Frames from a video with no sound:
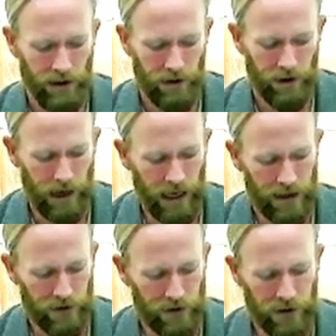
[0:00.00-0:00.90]
the
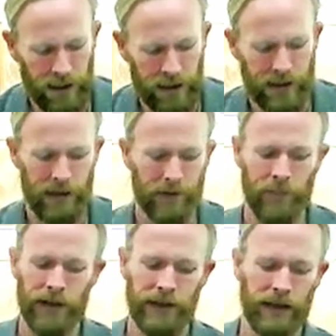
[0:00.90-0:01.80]
actual galactic
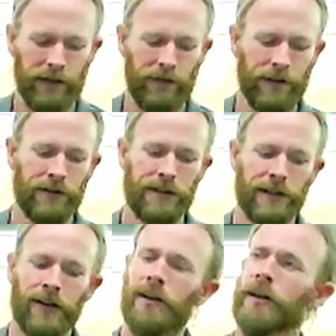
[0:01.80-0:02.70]
magnetic fields
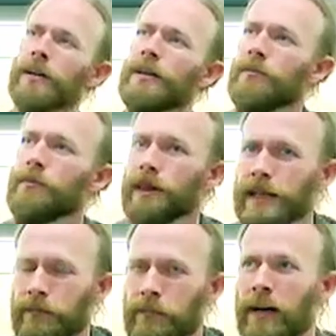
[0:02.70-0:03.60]
are a
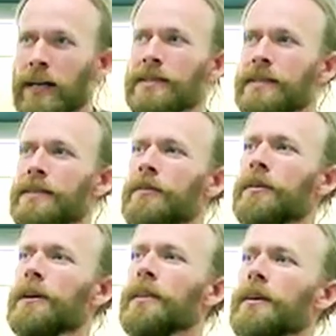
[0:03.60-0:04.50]
complete mess.
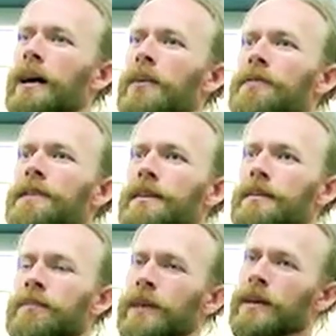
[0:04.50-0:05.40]
So they're
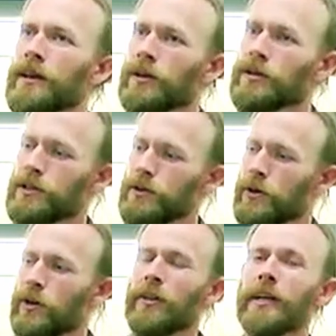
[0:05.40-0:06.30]
often
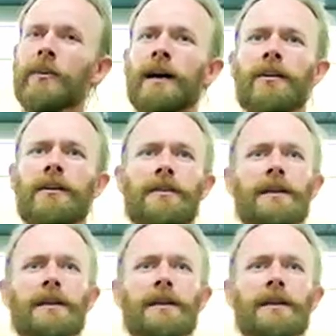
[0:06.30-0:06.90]
curling around the